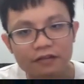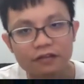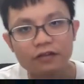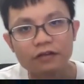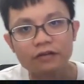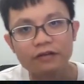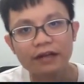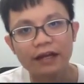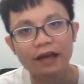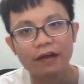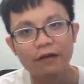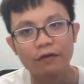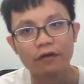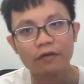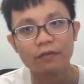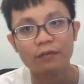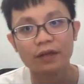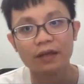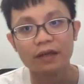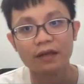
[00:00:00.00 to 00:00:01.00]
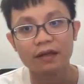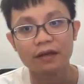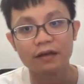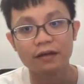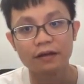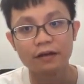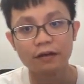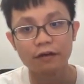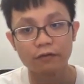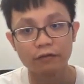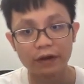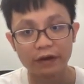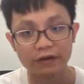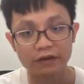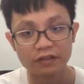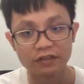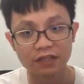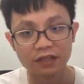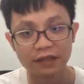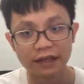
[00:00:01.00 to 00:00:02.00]
So that will be the
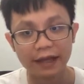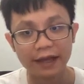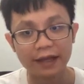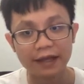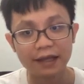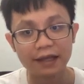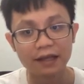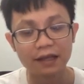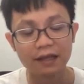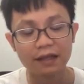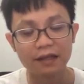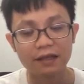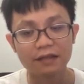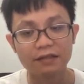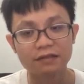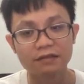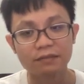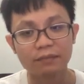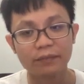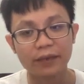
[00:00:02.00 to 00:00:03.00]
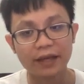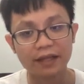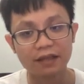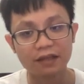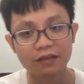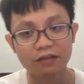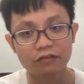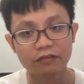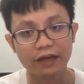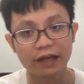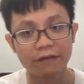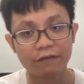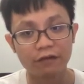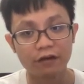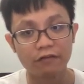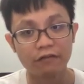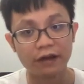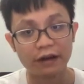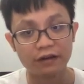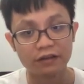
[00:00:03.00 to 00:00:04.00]
variation, and it is better to have
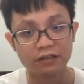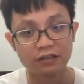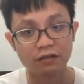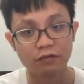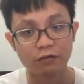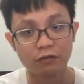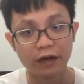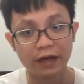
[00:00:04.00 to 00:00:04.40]
a variation.